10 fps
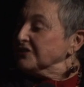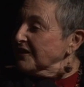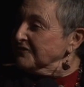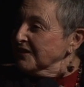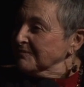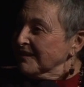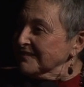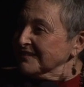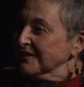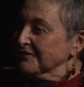So I've done
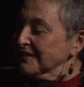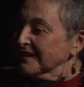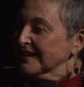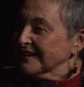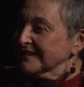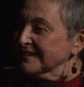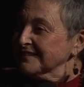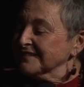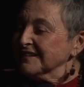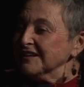myself a
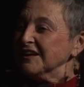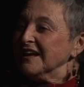kindness.